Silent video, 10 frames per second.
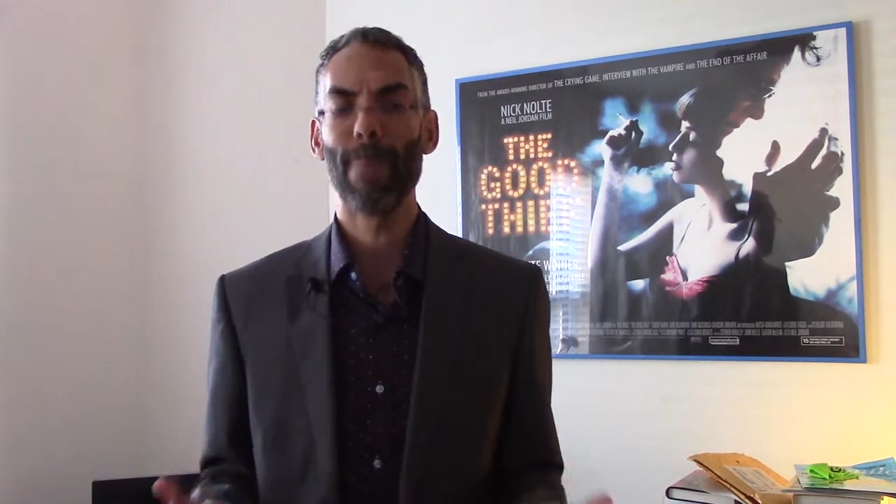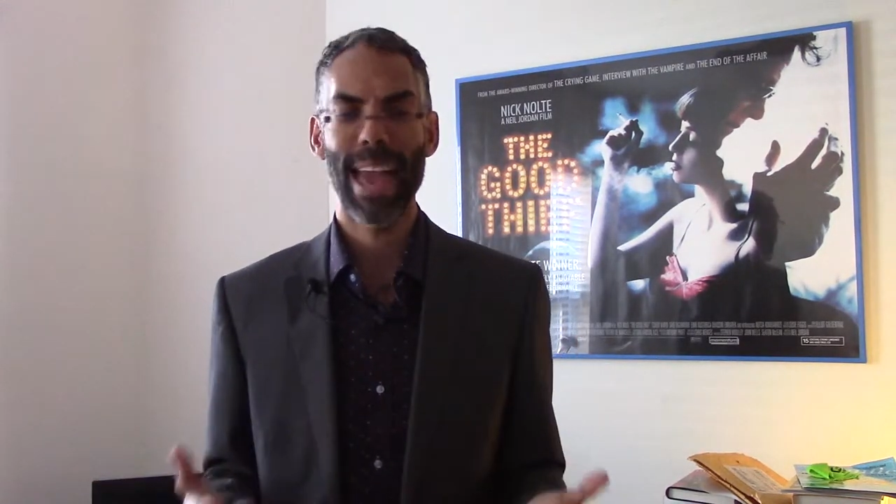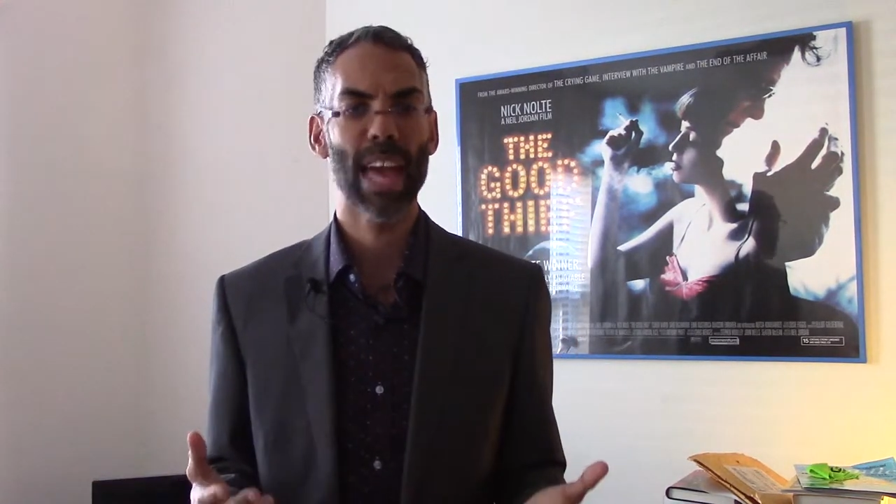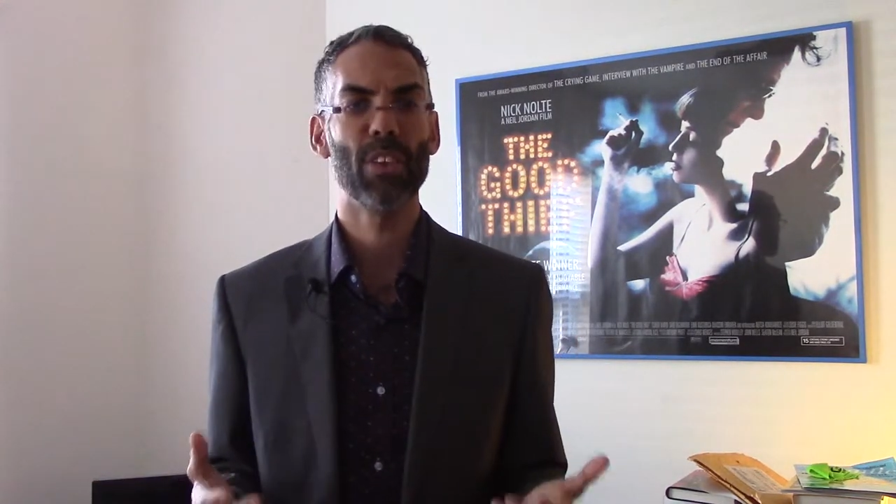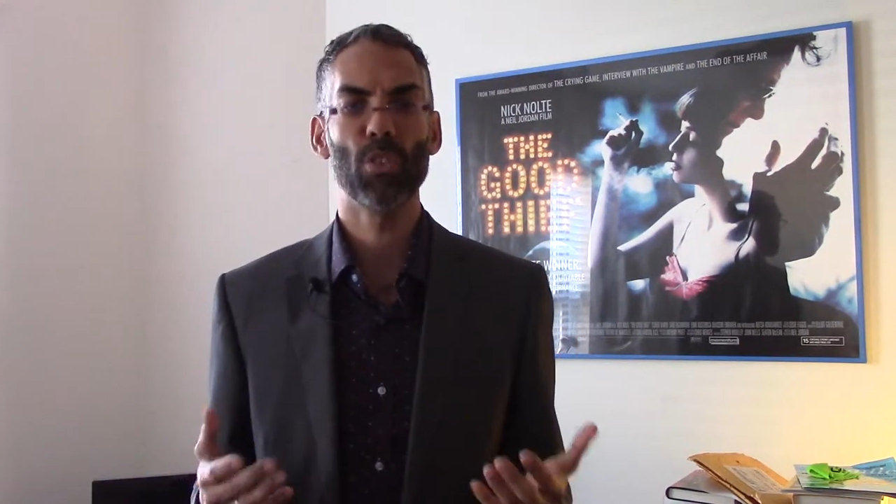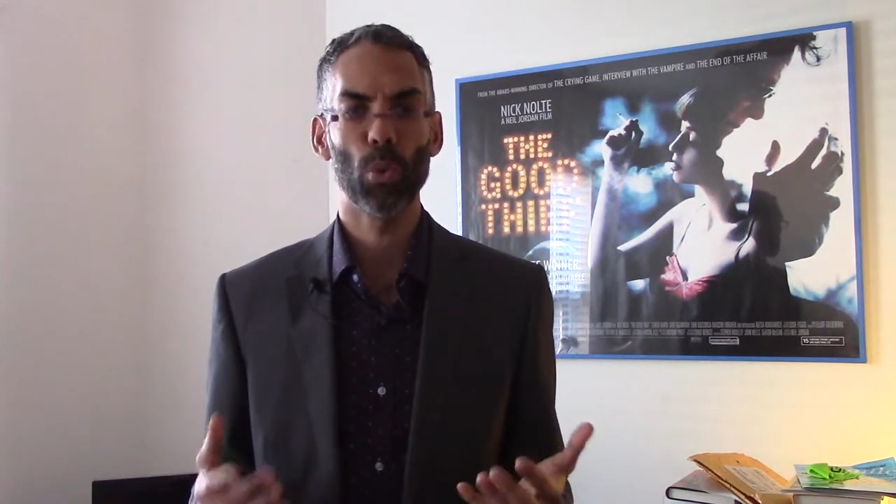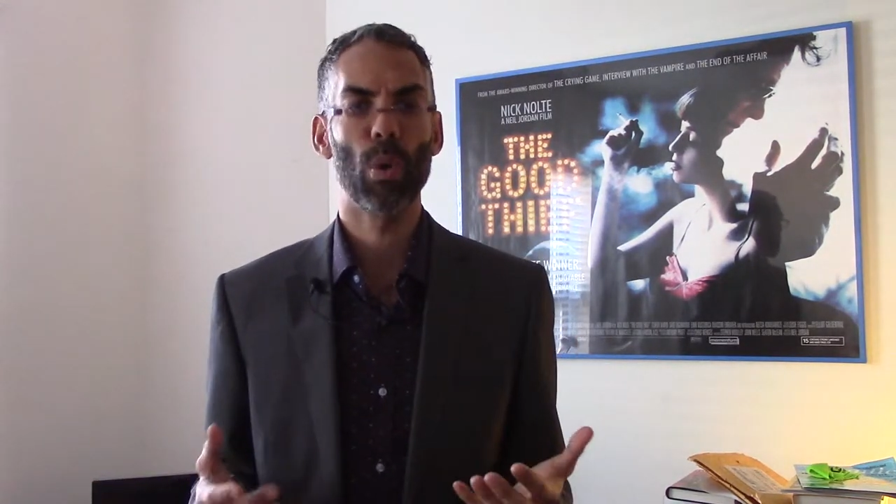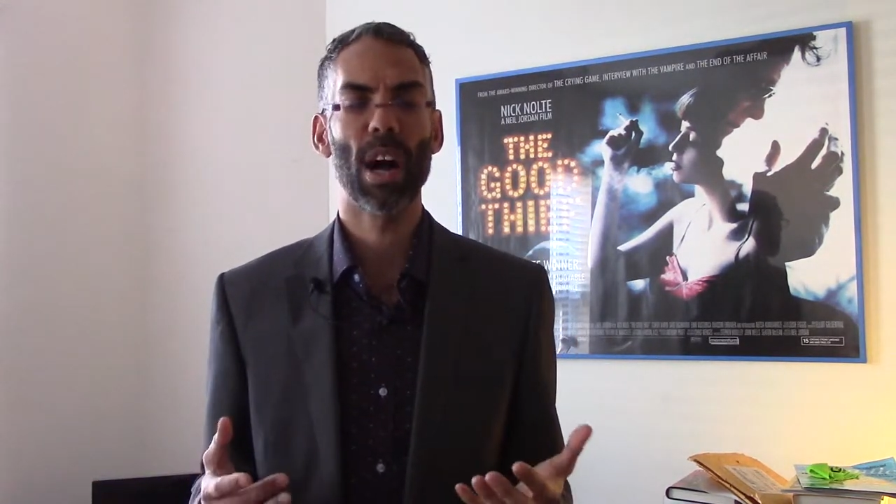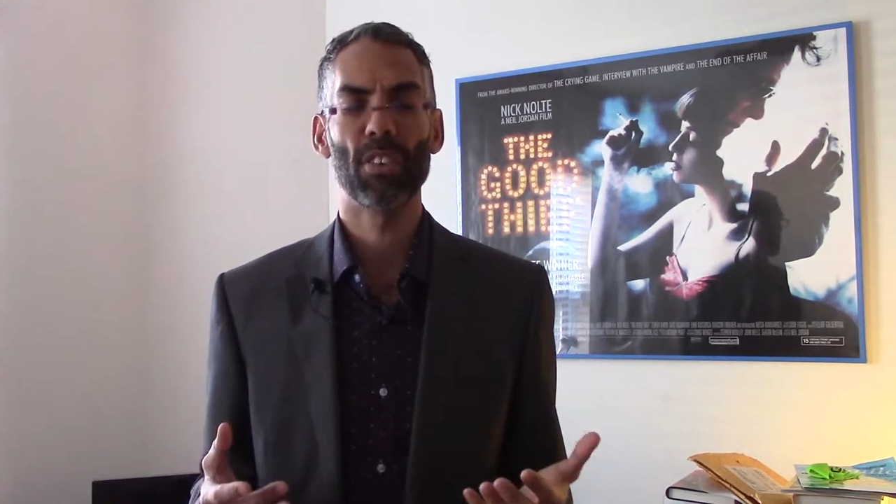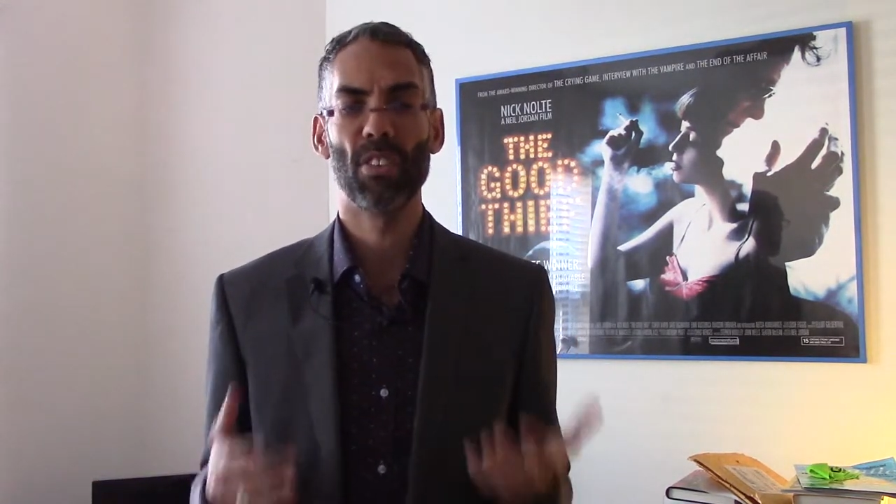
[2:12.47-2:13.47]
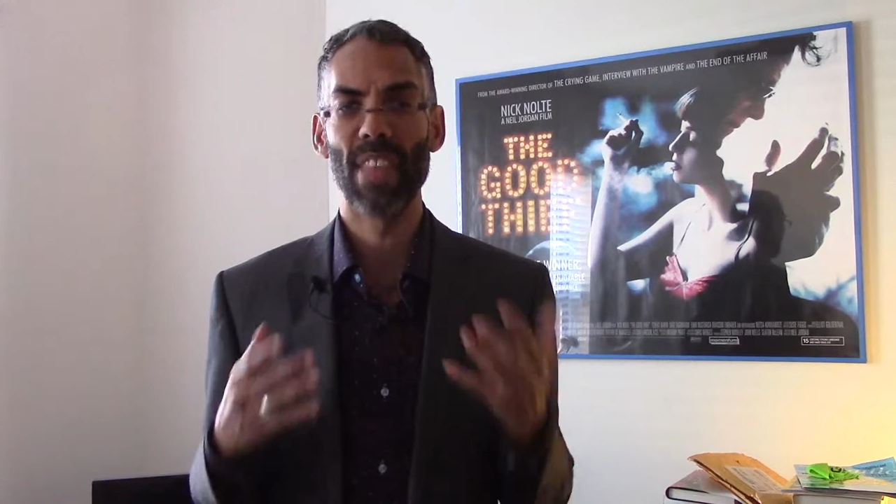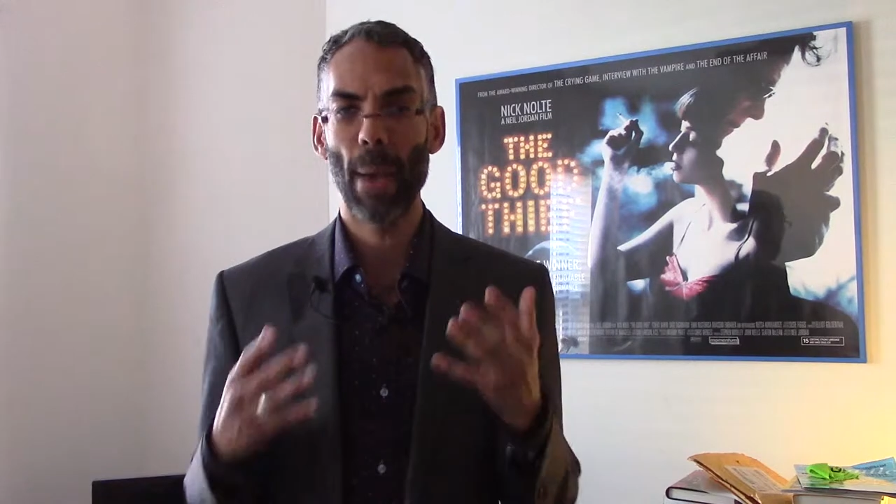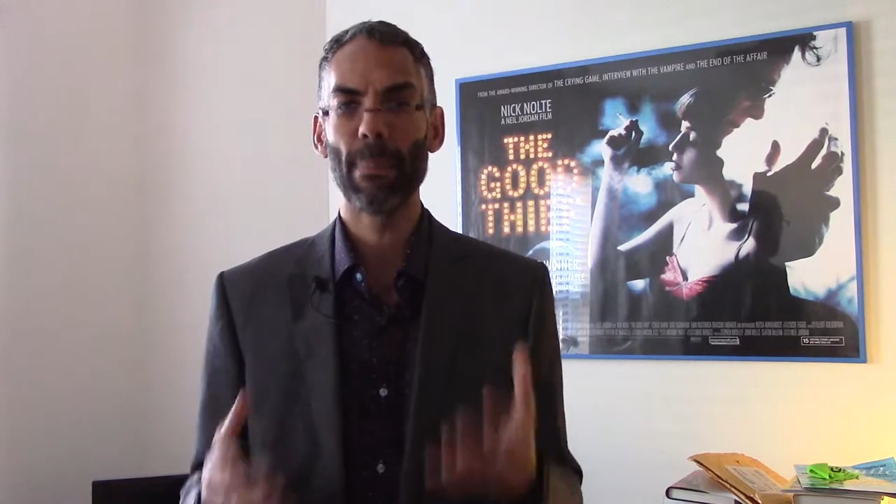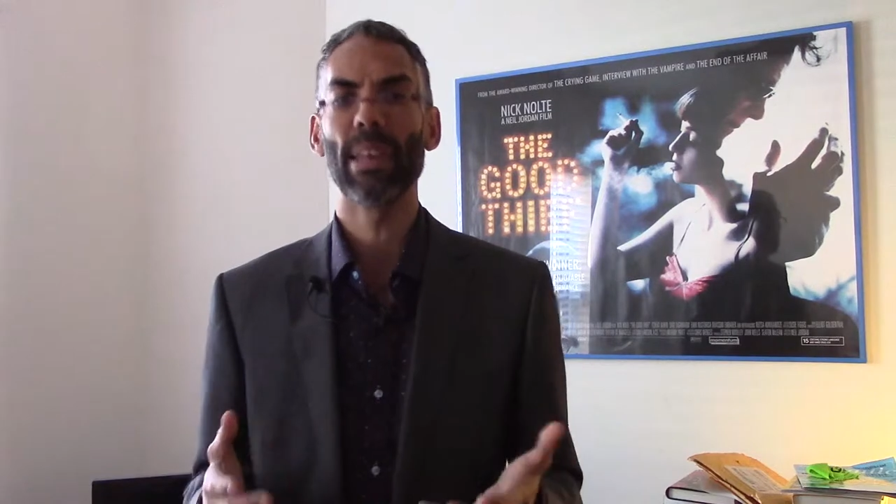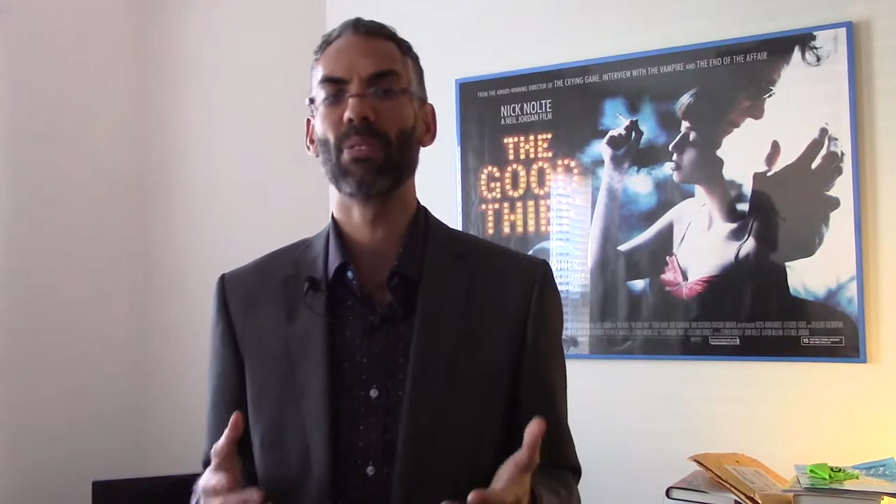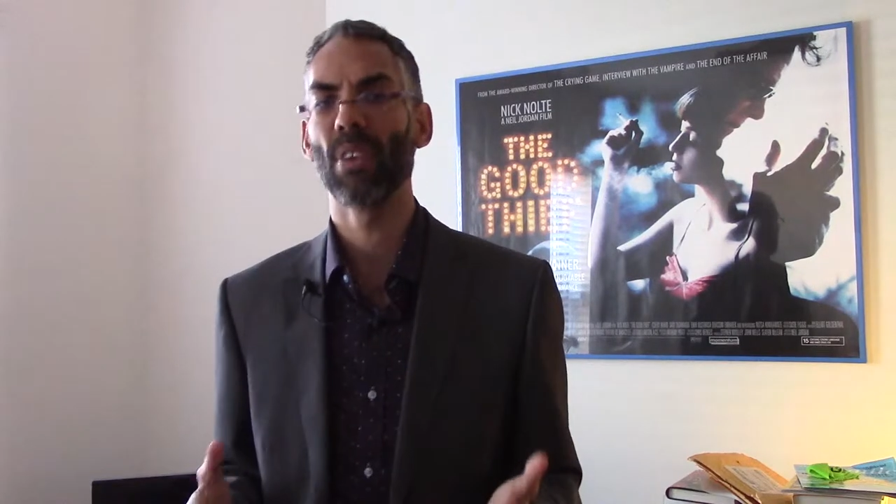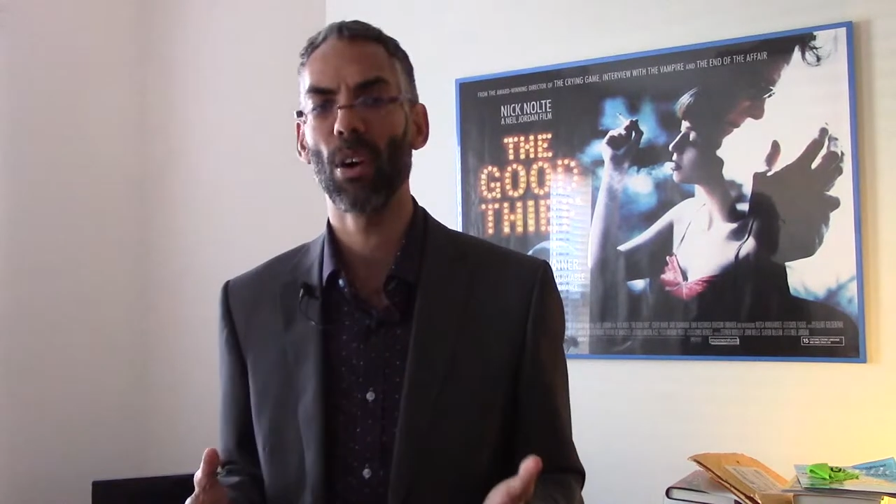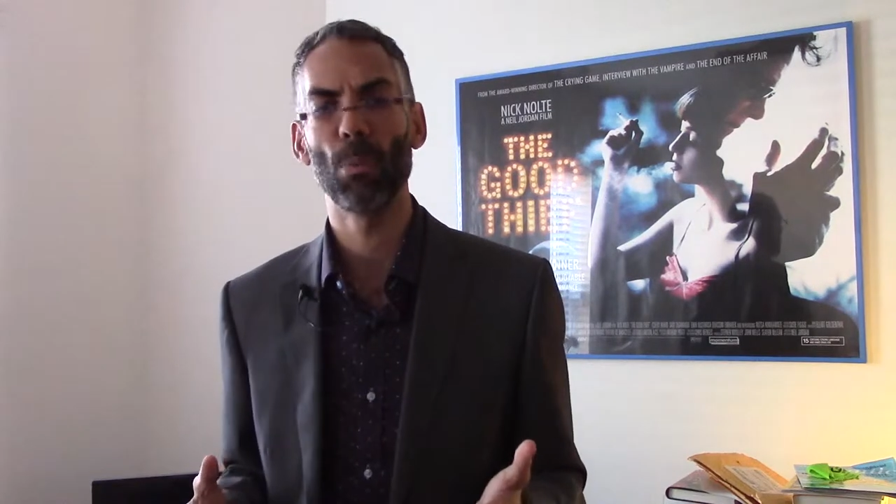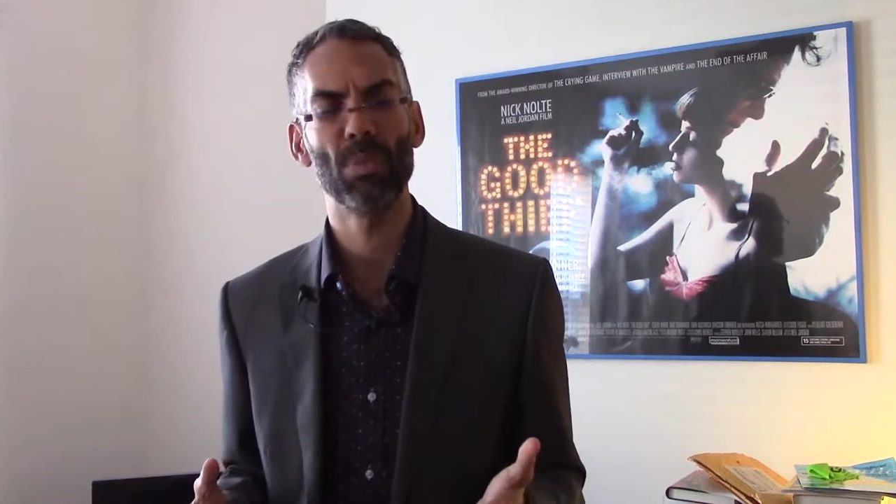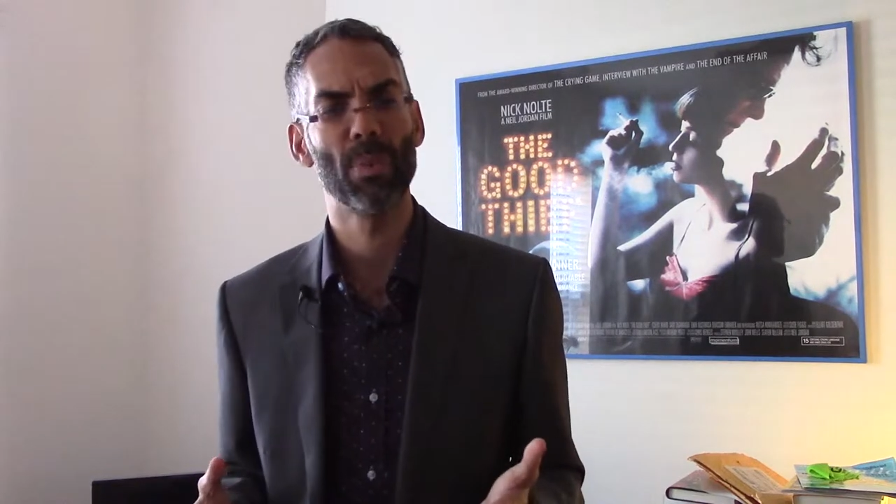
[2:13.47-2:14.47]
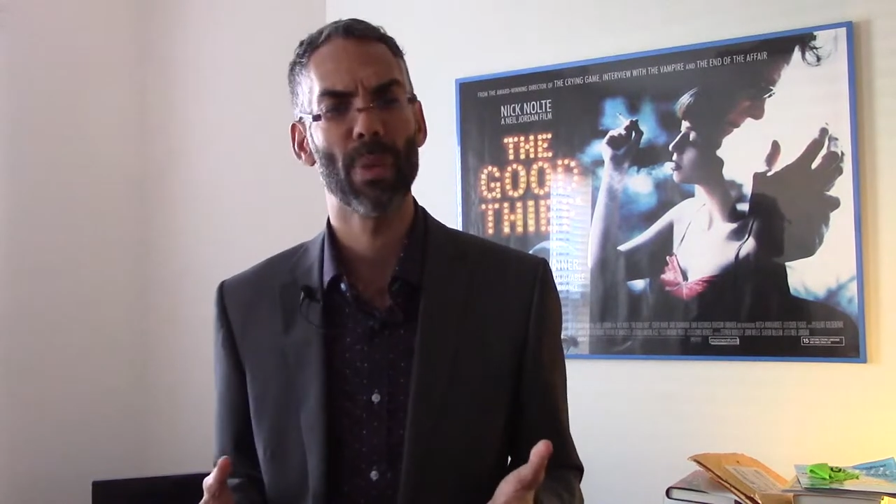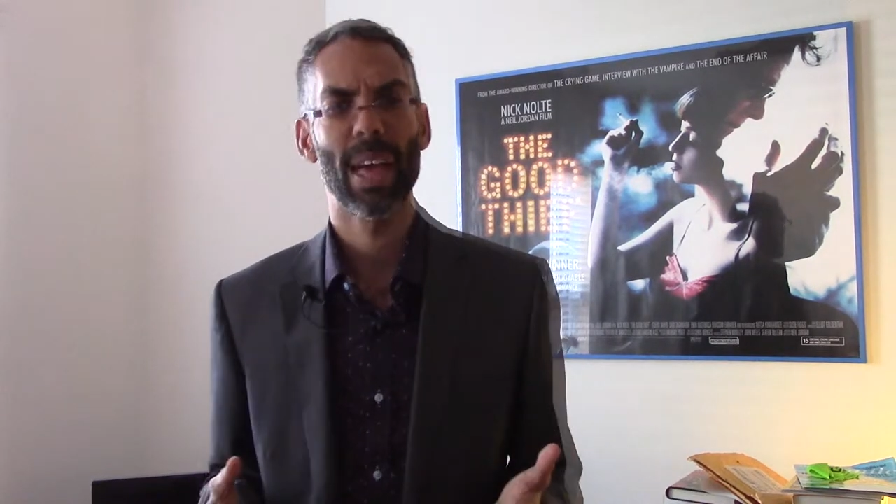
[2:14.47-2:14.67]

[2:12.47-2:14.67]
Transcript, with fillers: man to watch that many films,